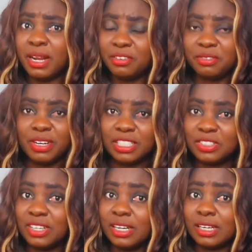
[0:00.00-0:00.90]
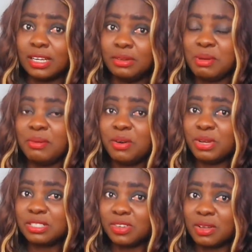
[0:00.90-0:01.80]
my reflection, like, remember I
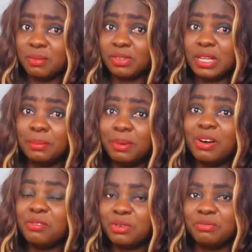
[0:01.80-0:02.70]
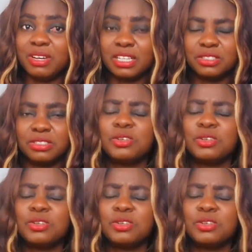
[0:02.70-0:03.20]
always talk about the power of reflection.